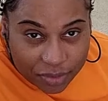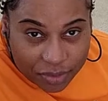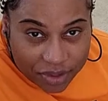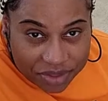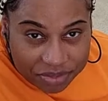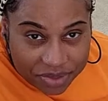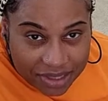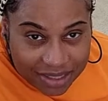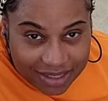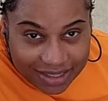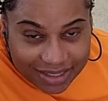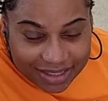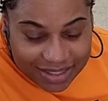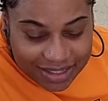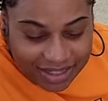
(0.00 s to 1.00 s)
would be.
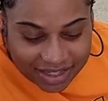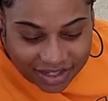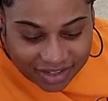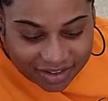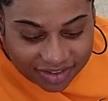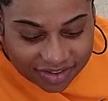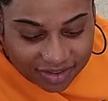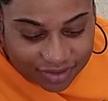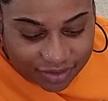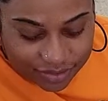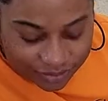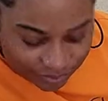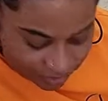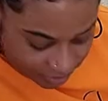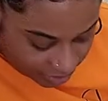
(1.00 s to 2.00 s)
So,
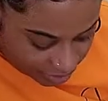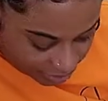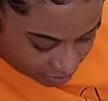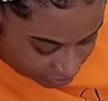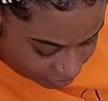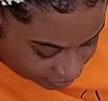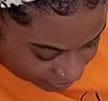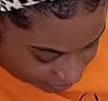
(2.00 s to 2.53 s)
you know.